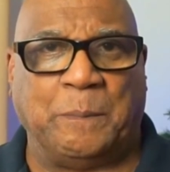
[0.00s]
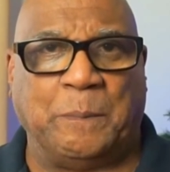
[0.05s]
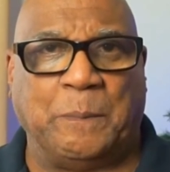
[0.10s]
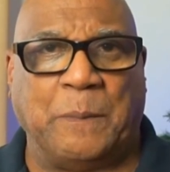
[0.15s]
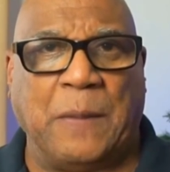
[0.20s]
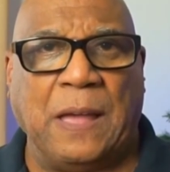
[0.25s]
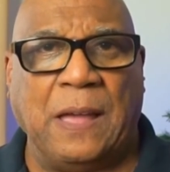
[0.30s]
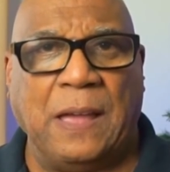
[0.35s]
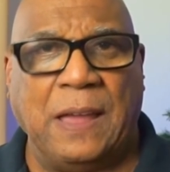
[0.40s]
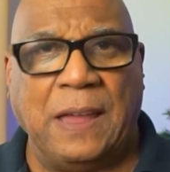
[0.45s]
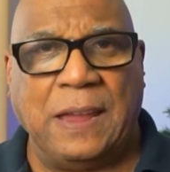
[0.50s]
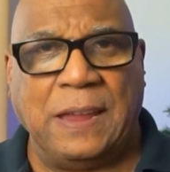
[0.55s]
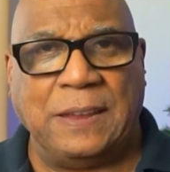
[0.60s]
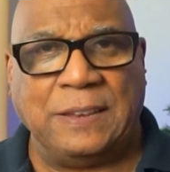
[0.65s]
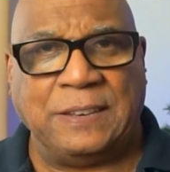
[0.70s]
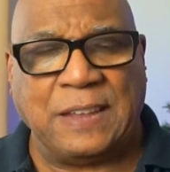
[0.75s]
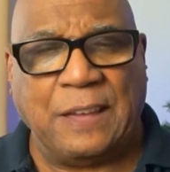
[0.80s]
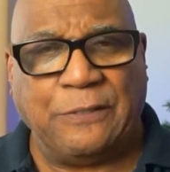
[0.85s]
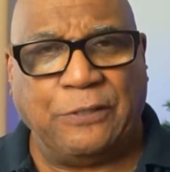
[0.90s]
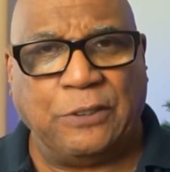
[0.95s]

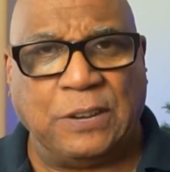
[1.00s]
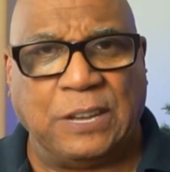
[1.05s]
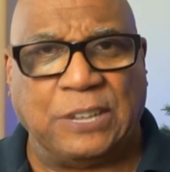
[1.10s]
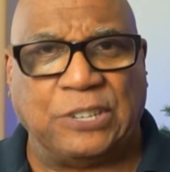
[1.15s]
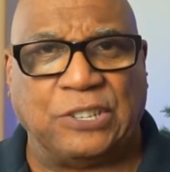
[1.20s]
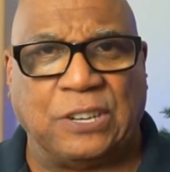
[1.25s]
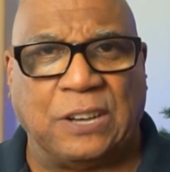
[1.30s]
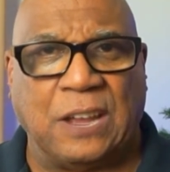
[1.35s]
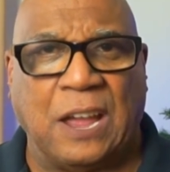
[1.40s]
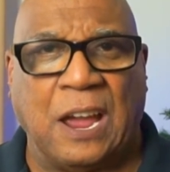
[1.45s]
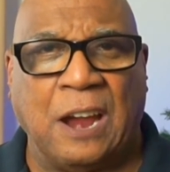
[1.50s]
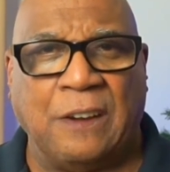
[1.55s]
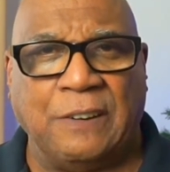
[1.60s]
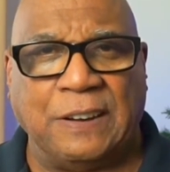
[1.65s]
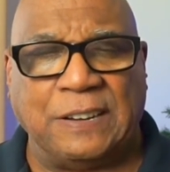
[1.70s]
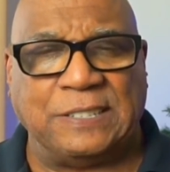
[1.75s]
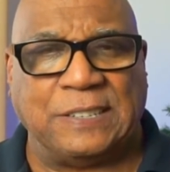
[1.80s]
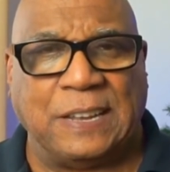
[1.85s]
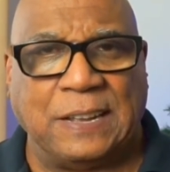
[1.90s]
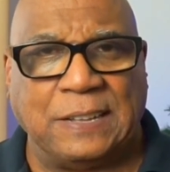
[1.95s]
by definition, are
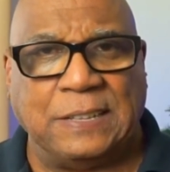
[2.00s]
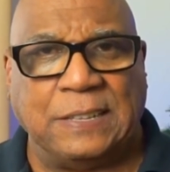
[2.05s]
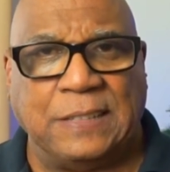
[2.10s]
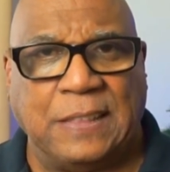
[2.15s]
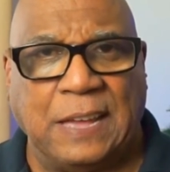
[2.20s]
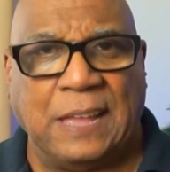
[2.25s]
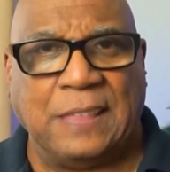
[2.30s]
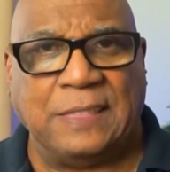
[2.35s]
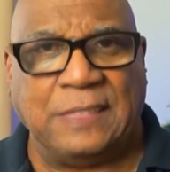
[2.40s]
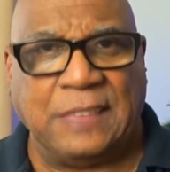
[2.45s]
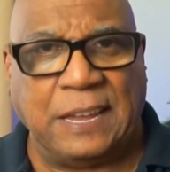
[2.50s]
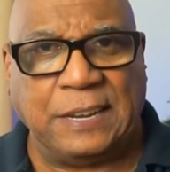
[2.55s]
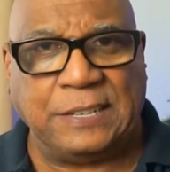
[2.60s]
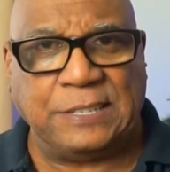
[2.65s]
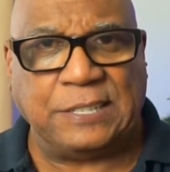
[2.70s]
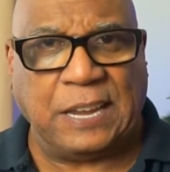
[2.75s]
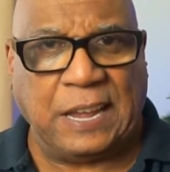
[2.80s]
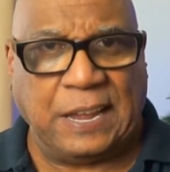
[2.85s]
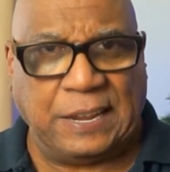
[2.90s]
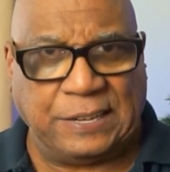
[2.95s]
exactly that. They
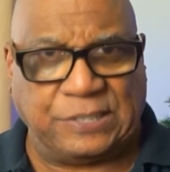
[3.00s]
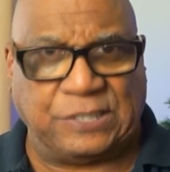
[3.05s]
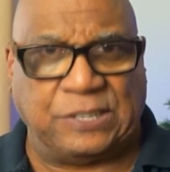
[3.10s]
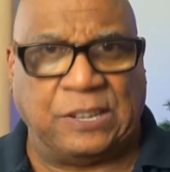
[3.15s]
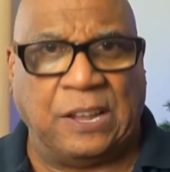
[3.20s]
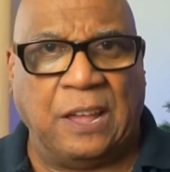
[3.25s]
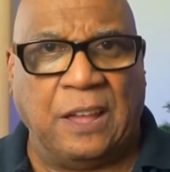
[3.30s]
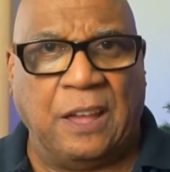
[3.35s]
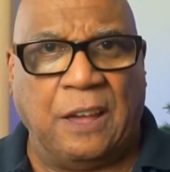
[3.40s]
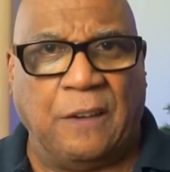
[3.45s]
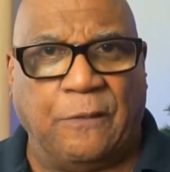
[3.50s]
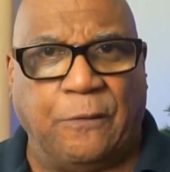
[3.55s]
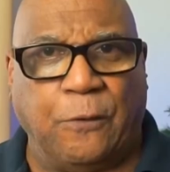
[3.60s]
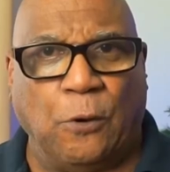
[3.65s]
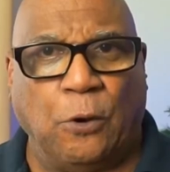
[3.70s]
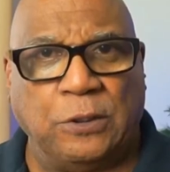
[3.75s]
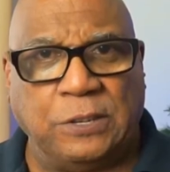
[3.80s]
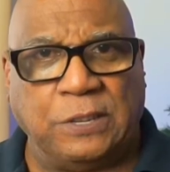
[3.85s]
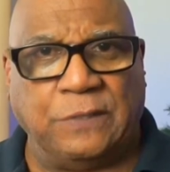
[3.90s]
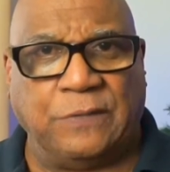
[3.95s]
test
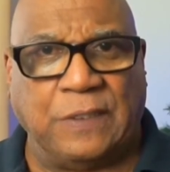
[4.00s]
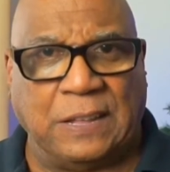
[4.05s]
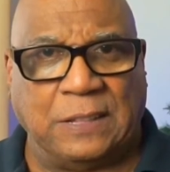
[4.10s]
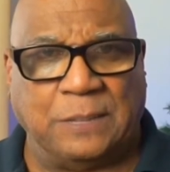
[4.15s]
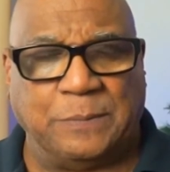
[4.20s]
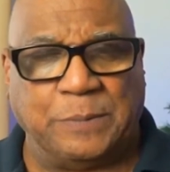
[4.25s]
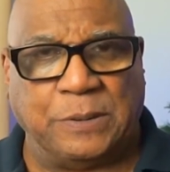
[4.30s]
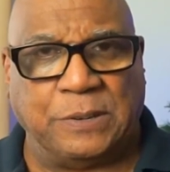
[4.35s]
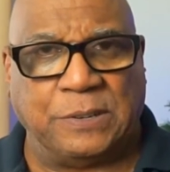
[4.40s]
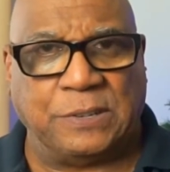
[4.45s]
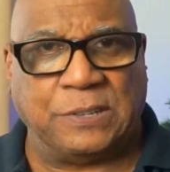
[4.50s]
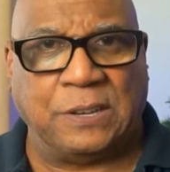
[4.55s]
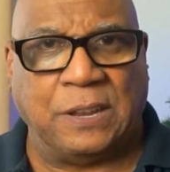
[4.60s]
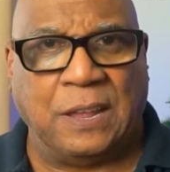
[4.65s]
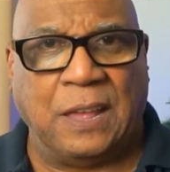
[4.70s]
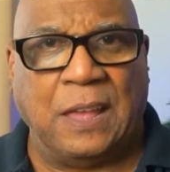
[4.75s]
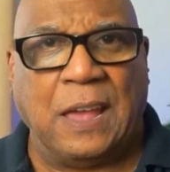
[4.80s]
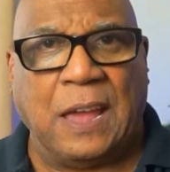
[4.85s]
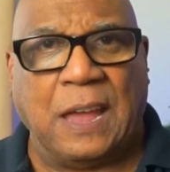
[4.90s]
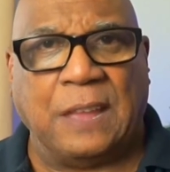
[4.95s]
for developers,
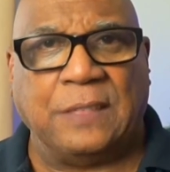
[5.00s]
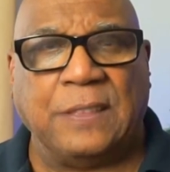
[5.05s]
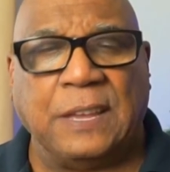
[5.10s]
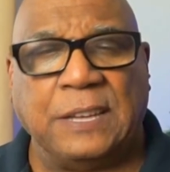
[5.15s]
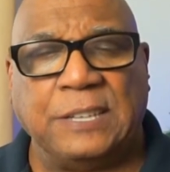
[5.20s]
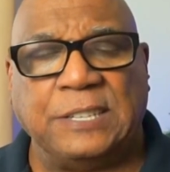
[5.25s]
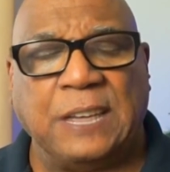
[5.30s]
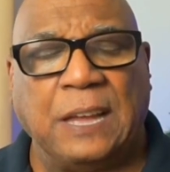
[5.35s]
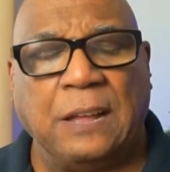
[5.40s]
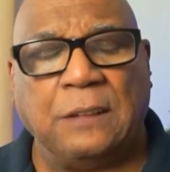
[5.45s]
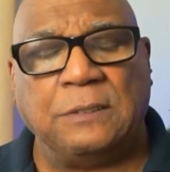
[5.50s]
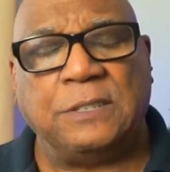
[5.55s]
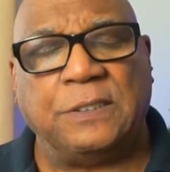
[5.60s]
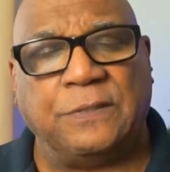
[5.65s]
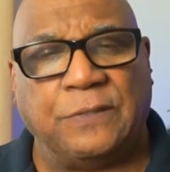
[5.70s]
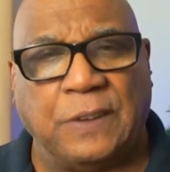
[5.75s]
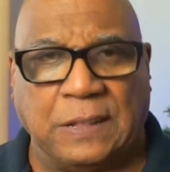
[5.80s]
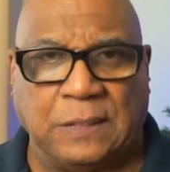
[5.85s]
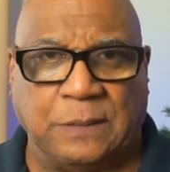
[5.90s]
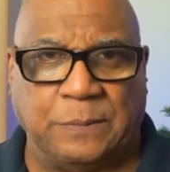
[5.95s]
and they tell
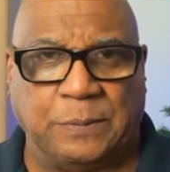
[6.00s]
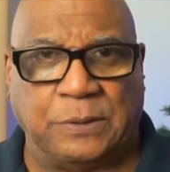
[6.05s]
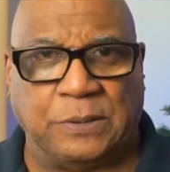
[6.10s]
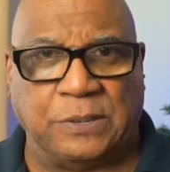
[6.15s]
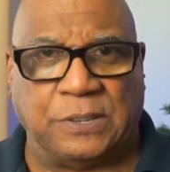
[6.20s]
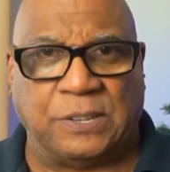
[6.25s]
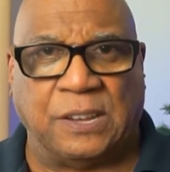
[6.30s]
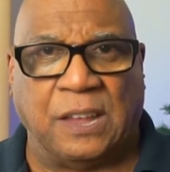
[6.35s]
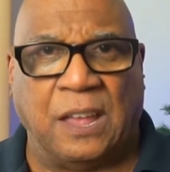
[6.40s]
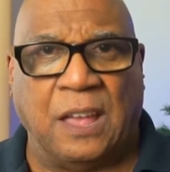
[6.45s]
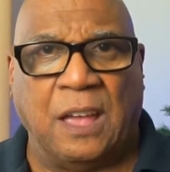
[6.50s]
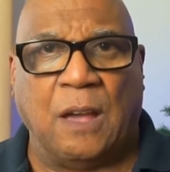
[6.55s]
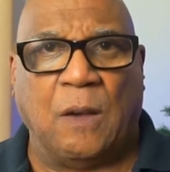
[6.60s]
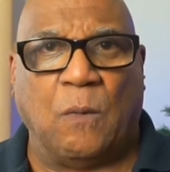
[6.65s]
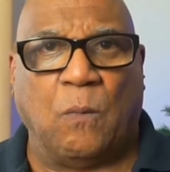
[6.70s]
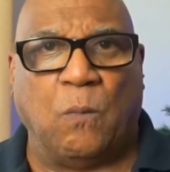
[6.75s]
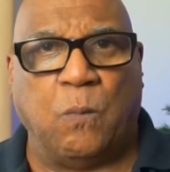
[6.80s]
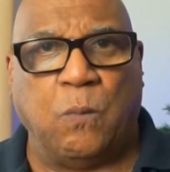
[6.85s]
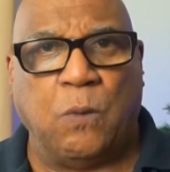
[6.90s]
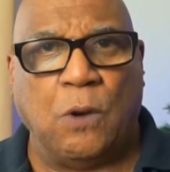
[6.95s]
developers
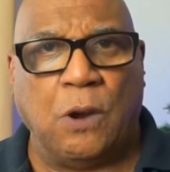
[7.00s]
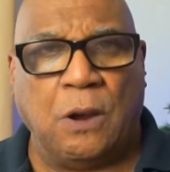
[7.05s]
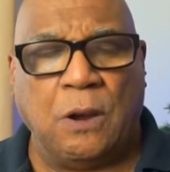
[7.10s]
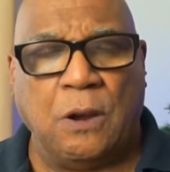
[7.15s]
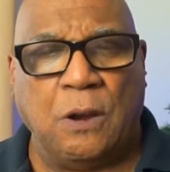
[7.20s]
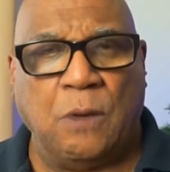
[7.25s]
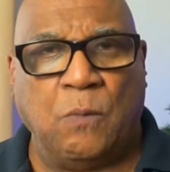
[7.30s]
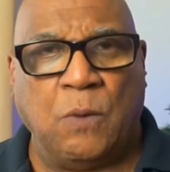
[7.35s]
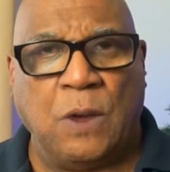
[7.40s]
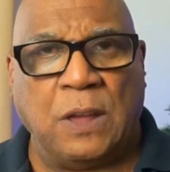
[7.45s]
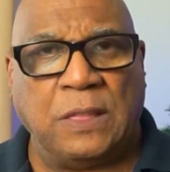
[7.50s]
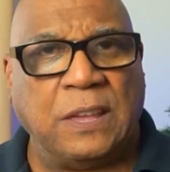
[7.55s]
where